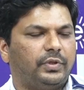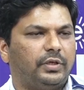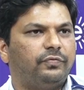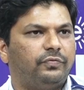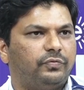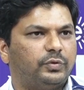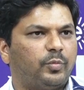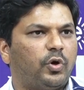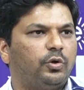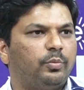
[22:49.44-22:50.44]
If
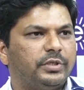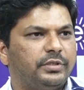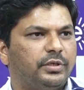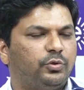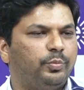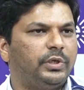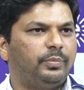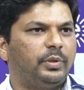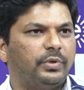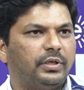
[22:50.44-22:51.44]
small room is there, too many
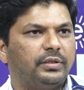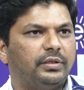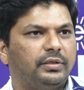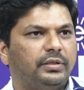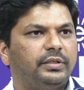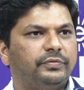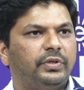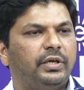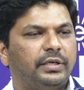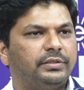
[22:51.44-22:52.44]
people are there, there is
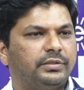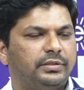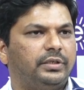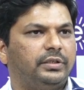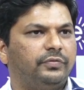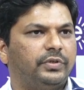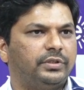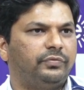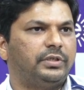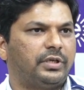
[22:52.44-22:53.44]
very high chance that
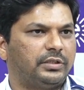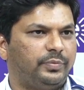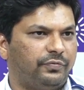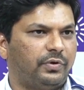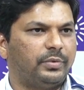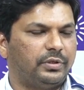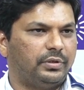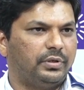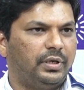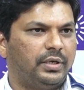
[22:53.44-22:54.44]
infection will transmit from
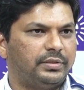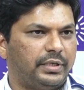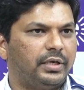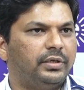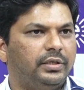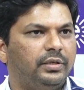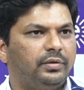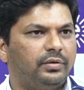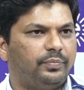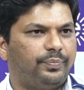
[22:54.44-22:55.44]
other. Second
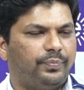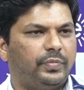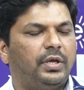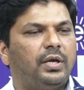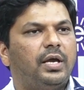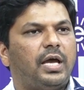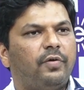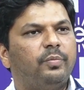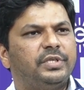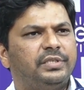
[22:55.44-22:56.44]
thing,
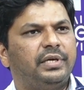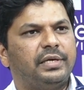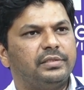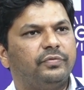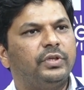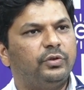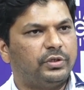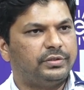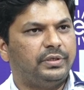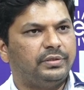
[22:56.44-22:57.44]
have a basic hygiene. When
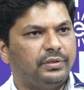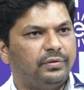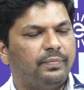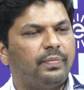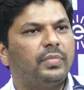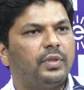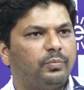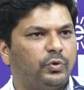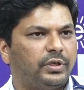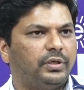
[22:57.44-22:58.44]
you are sneezing,
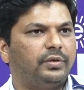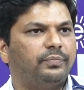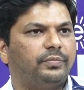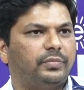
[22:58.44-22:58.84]
put a